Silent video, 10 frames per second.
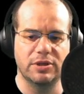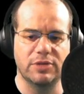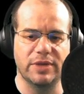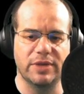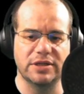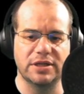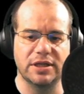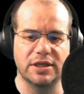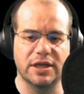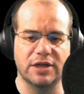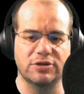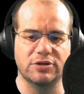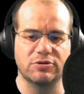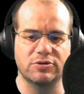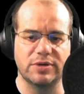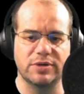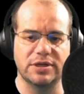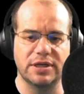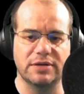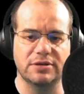You may see the occasional
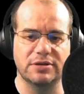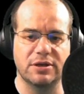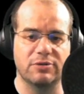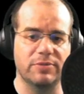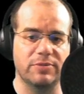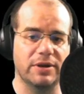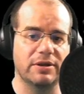20 now start to appear,